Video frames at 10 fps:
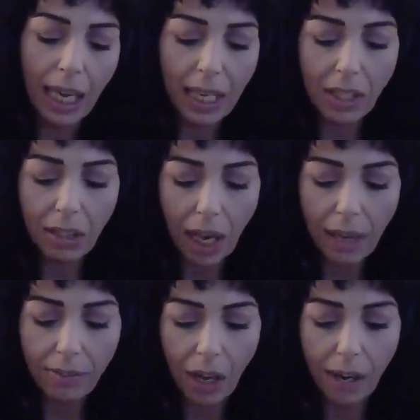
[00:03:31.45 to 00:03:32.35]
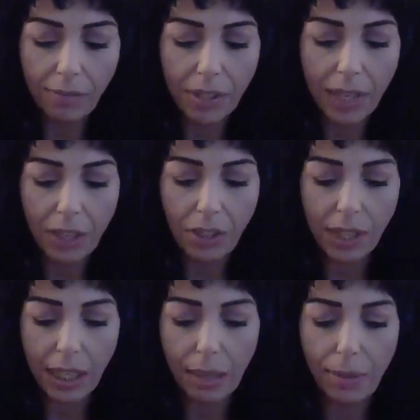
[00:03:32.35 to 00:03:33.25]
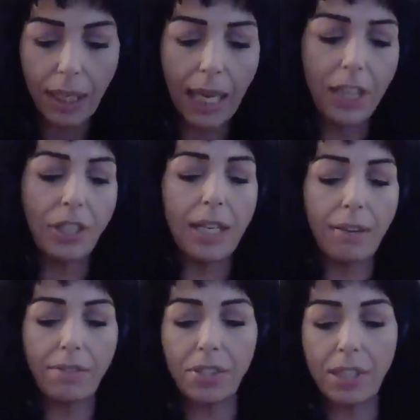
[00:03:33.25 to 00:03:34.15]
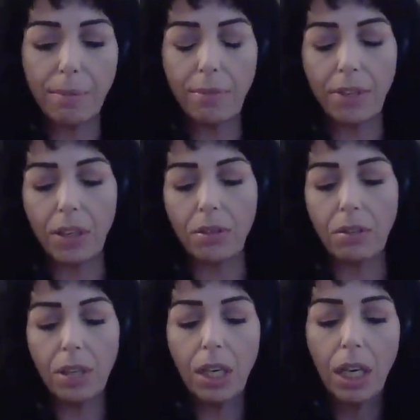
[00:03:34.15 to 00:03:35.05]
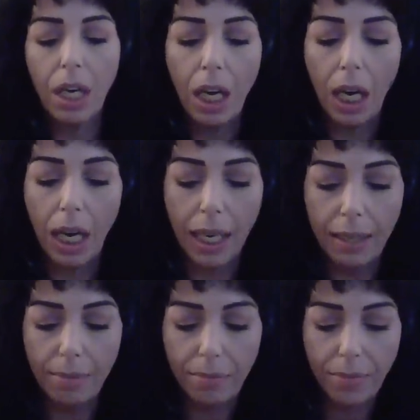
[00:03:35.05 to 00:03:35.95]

It's a lot of conversations and communication. Now, for some of you, for